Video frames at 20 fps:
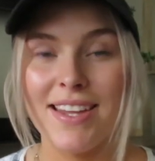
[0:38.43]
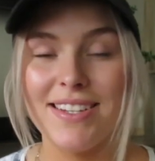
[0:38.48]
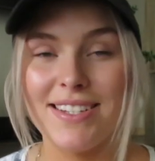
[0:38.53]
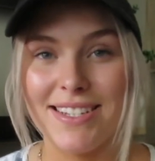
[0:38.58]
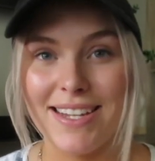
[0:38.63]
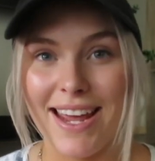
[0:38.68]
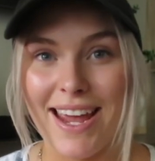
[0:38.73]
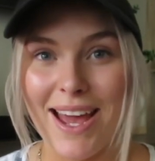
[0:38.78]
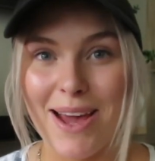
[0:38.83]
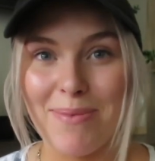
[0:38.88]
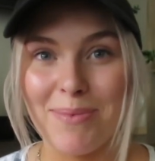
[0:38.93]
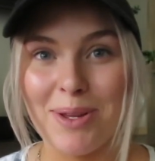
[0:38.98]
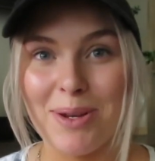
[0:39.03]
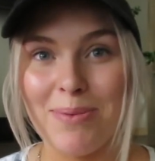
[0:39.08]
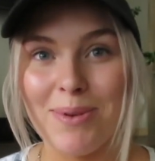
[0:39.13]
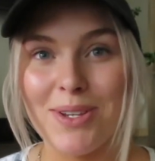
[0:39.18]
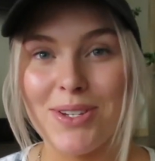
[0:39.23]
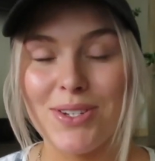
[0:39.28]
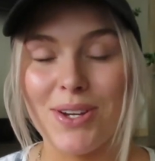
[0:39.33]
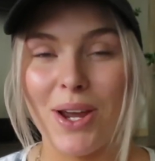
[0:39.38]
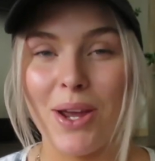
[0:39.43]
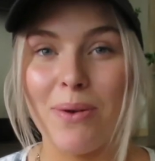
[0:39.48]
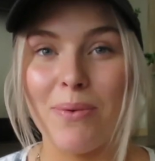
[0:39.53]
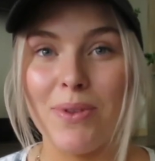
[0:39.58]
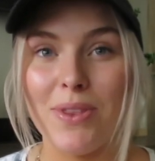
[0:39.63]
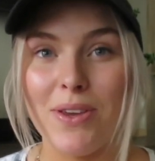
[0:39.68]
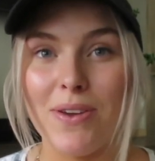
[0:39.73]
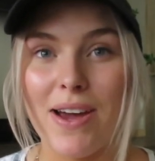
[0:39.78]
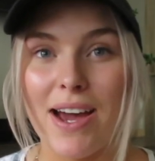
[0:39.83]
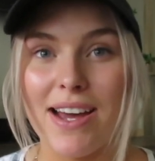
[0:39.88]
Today I'm going to be sharing
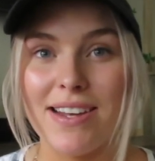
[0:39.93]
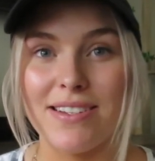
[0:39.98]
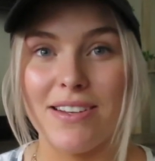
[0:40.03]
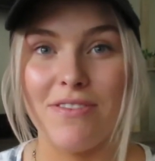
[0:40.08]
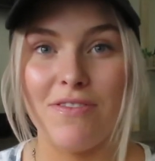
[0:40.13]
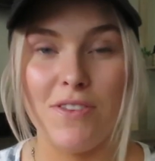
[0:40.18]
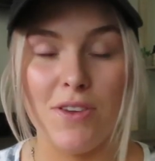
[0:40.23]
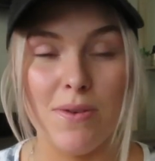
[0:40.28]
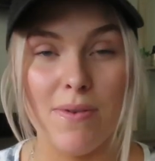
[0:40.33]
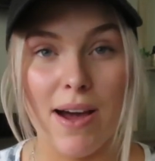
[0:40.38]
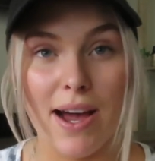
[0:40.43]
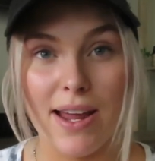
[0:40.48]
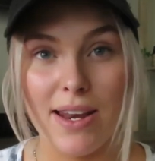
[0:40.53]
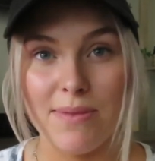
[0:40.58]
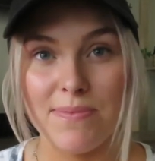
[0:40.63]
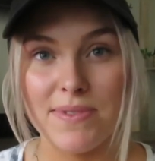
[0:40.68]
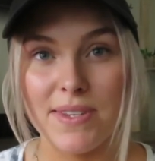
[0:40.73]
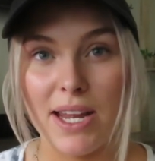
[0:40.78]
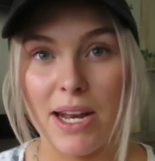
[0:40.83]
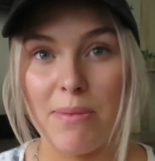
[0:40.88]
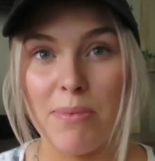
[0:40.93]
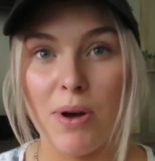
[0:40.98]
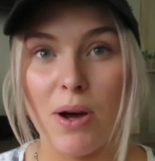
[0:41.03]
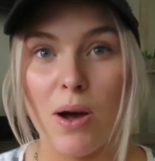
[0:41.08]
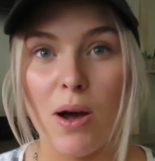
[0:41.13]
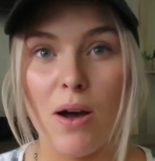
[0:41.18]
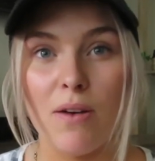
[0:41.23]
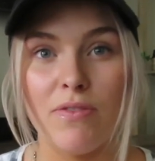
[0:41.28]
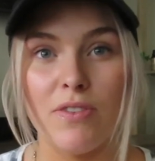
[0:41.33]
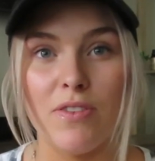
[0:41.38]
with you guys a few items that I
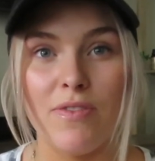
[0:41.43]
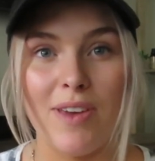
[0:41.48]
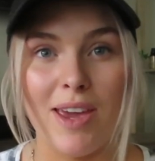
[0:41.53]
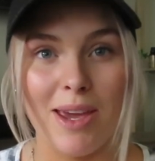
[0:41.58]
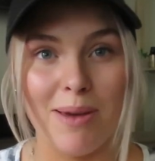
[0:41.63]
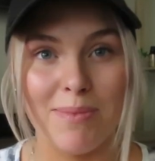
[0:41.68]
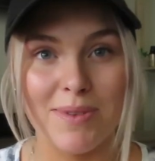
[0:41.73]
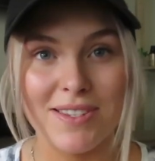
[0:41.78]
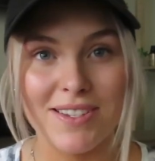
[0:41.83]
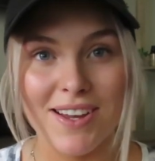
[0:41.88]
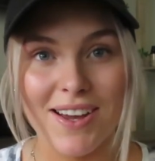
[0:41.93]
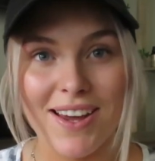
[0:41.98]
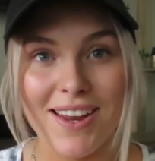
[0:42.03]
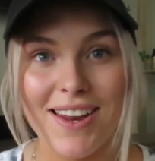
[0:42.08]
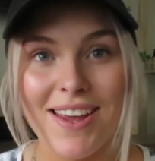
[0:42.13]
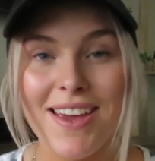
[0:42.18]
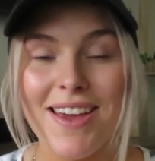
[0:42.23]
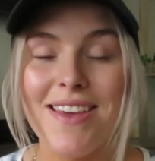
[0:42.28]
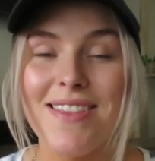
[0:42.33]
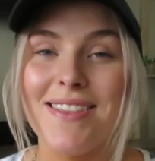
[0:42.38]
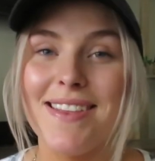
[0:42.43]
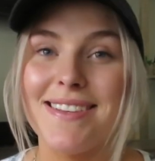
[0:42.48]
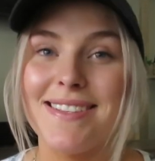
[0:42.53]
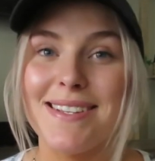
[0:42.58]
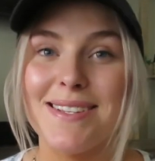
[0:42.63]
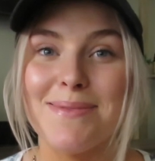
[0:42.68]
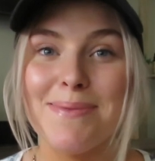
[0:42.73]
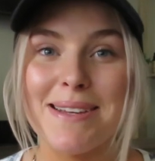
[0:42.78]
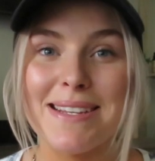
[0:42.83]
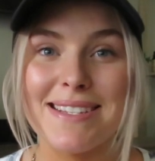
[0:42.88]
bought off of Amazon. This
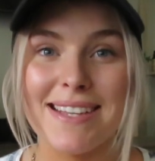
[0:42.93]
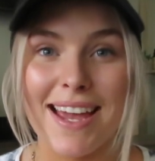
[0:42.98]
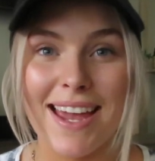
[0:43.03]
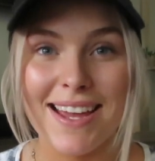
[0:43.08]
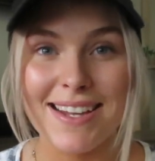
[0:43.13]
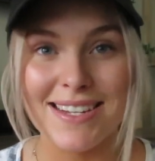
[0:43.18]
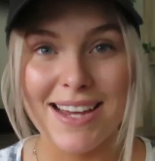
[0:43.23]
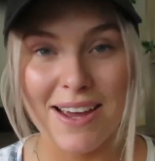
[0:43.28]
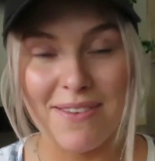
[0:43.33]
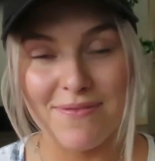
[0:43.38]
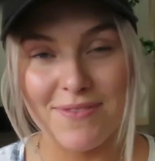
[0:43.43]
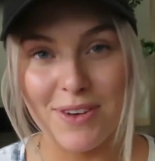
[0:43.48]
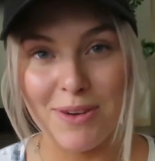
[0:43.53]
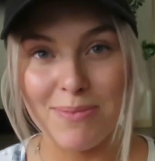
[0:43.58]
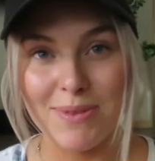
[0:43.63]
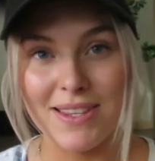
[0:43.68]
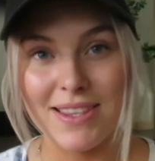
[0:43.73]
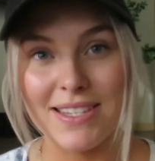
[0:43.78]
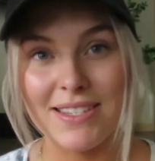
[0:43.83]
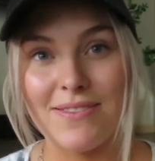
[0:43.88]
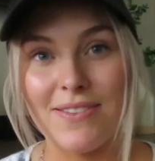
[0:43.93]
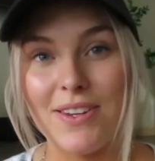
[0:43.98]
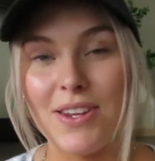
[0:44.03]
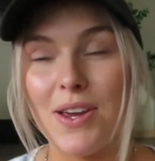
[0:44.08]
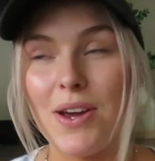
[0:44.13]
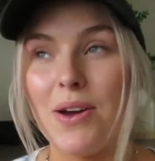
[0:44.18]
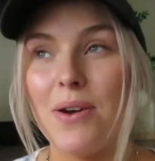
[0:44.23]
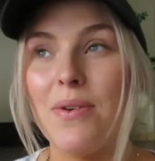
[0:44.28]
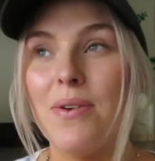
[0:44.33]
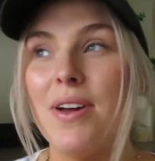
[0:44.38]
is my second time filming this
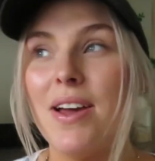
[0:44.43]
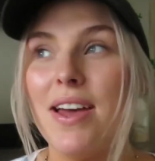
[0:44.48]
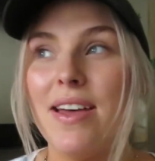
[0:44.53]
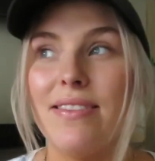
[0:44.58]
video.